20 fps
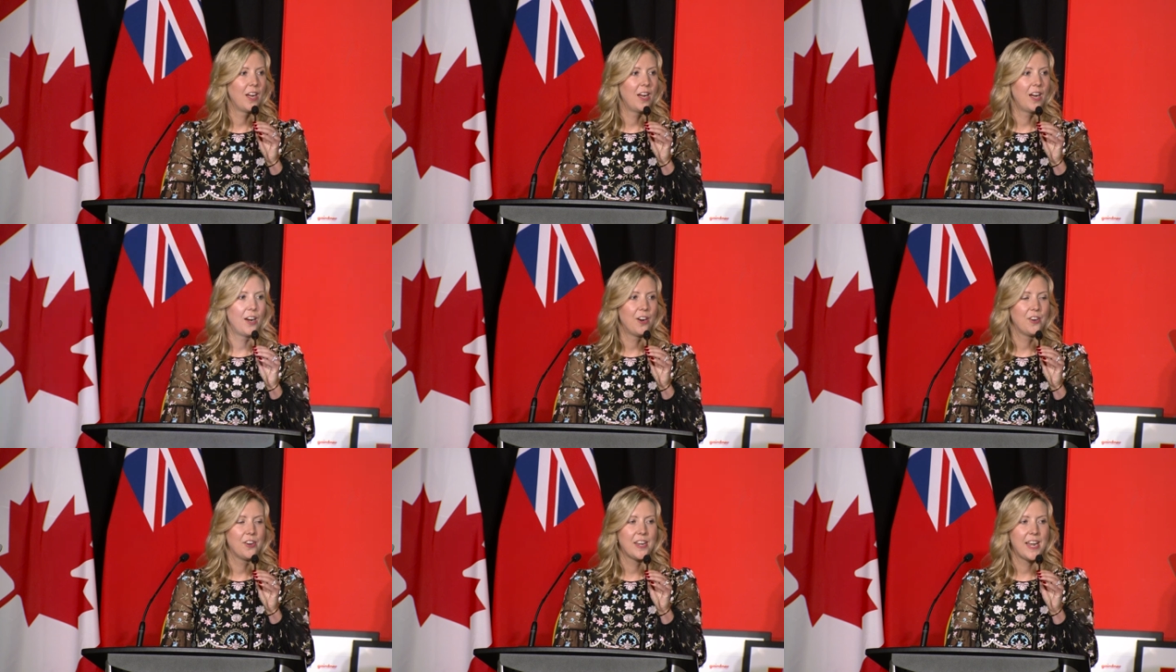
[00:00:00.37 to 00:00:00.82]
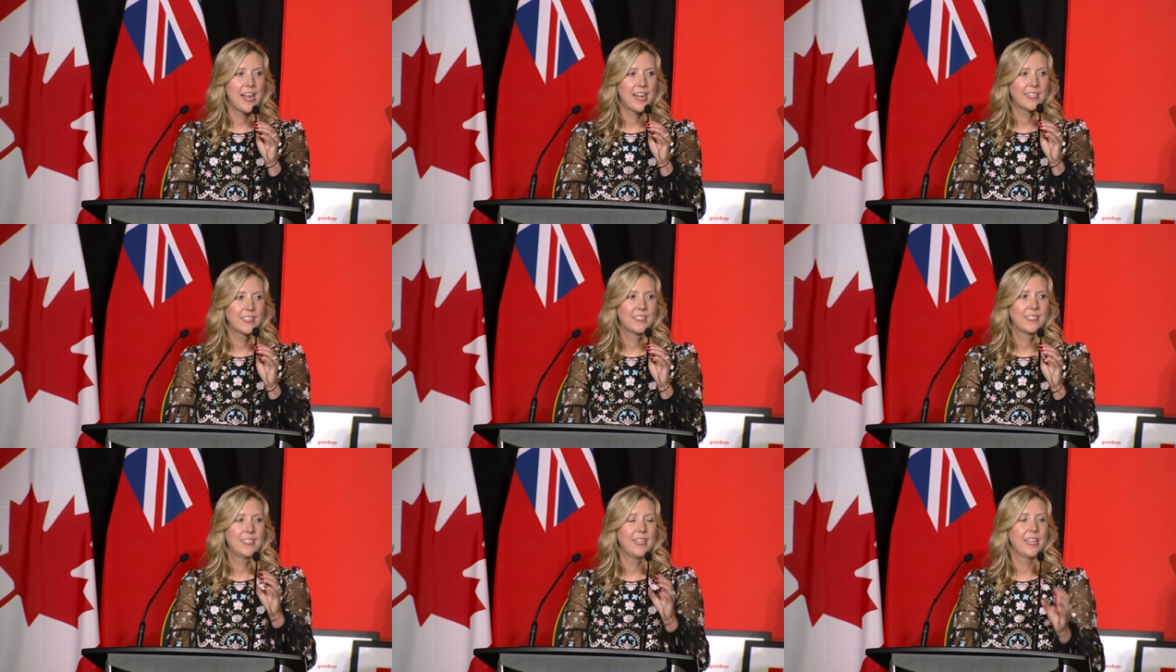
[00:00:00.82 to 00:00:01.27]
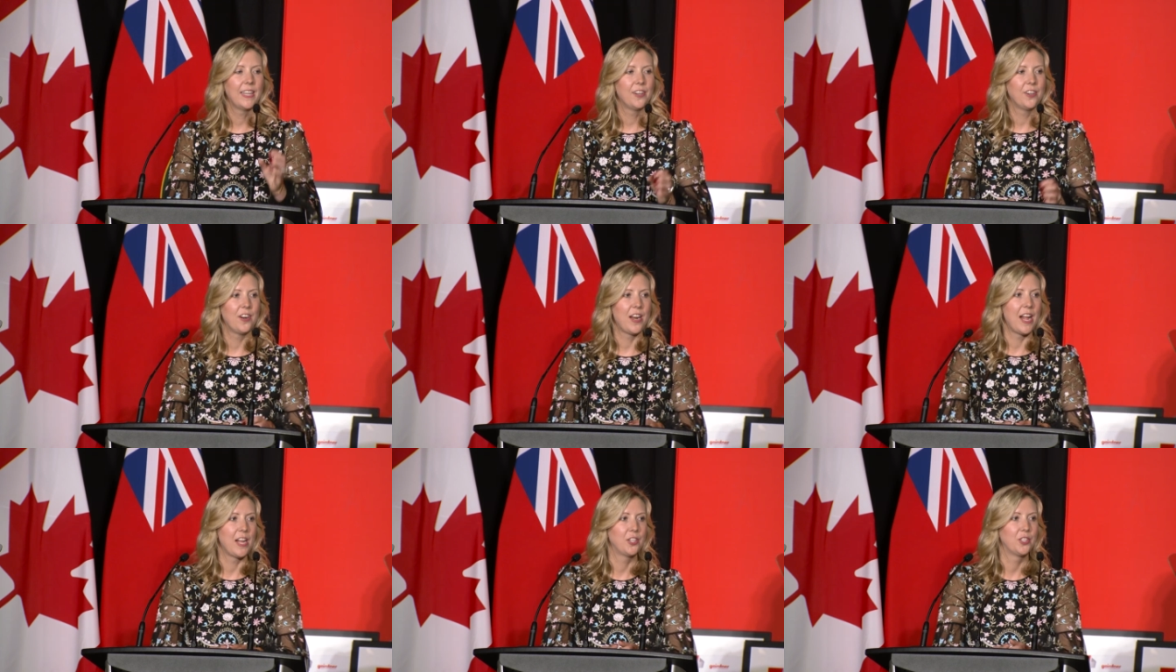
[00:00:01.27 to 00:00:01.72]
Our next
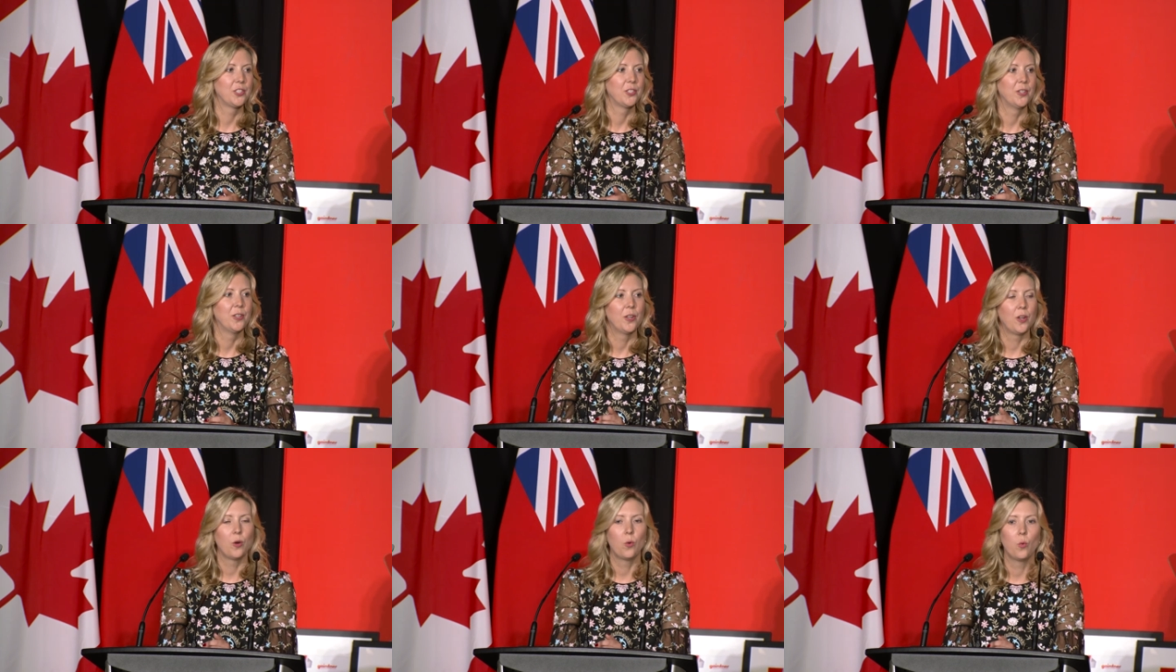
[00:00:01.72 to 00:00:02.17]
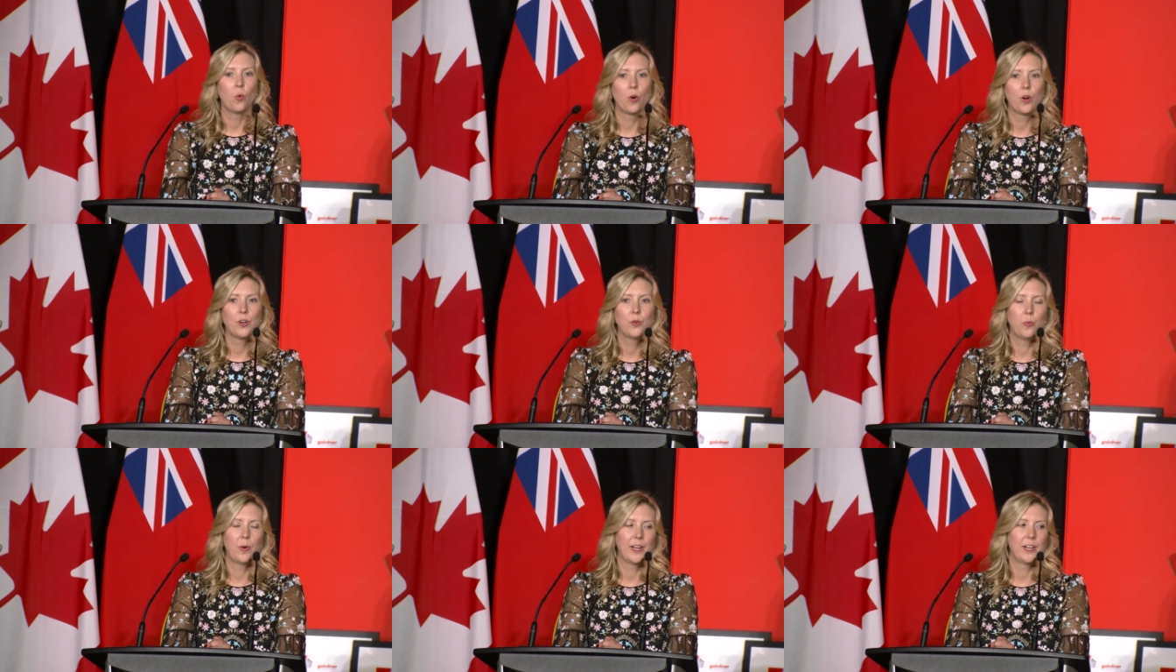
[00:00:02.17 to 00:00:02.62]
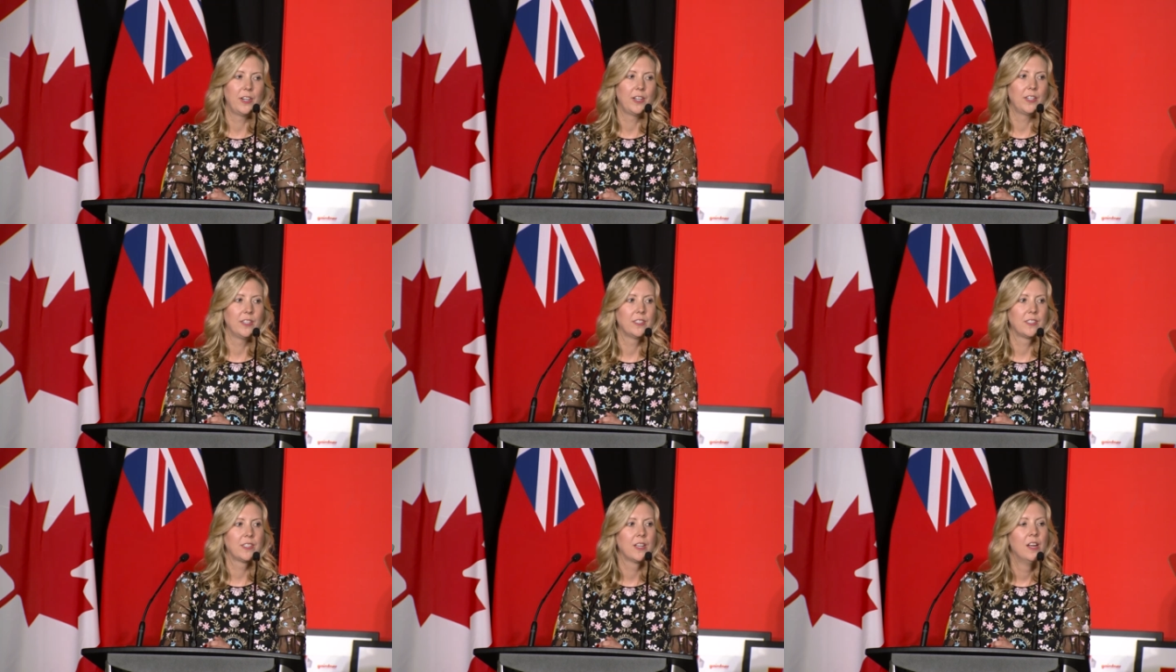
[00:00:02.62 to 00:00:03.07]
international award
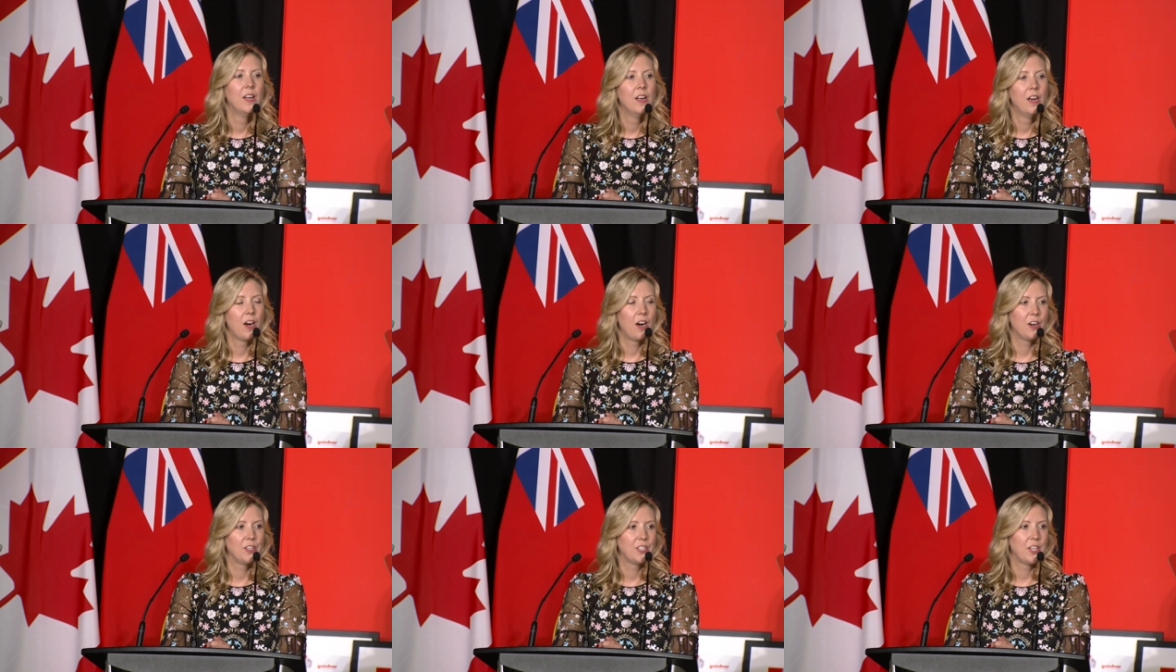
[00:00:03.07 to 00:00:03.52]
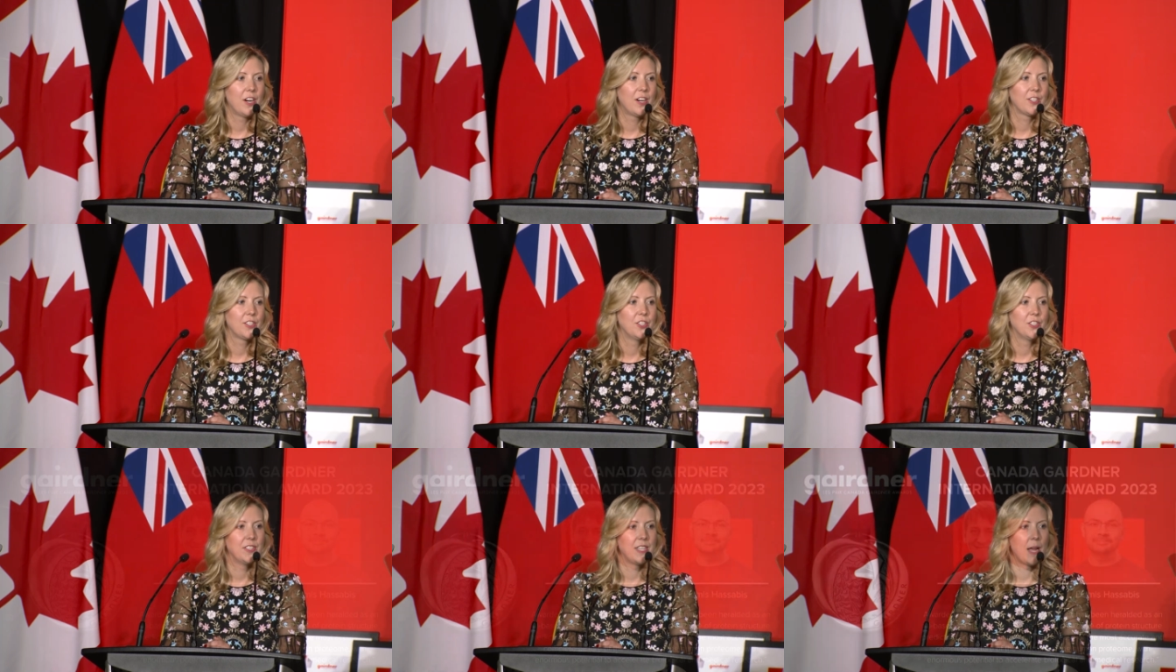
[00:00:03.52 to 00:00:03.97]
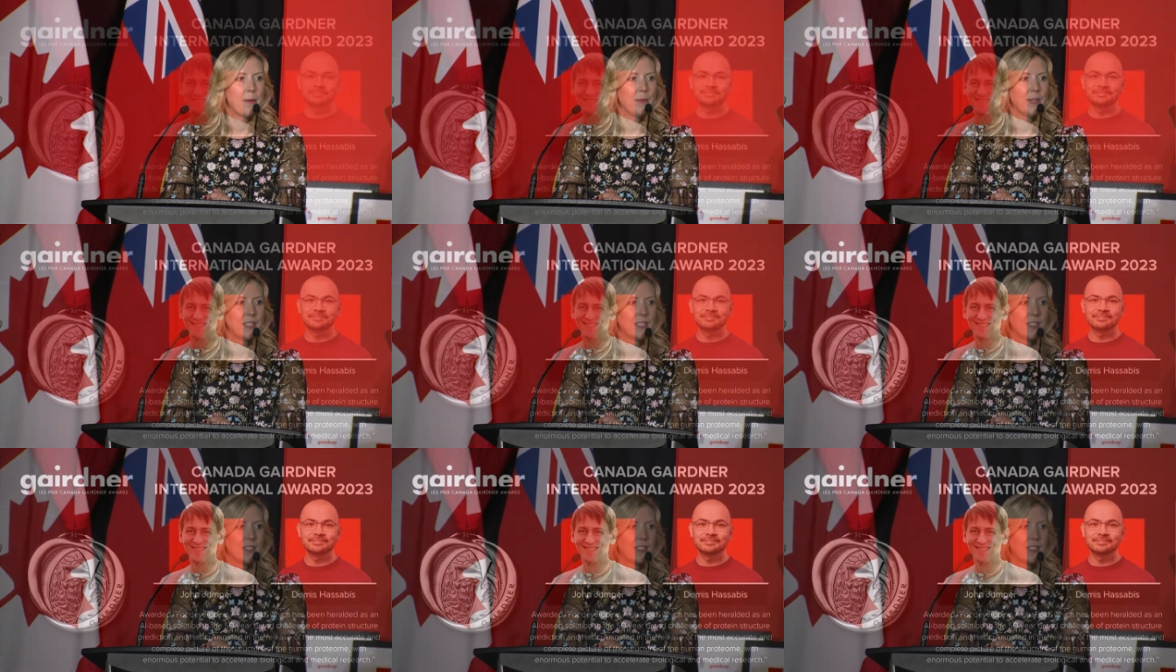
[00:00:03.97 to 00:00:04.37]
winners are Dr. Demis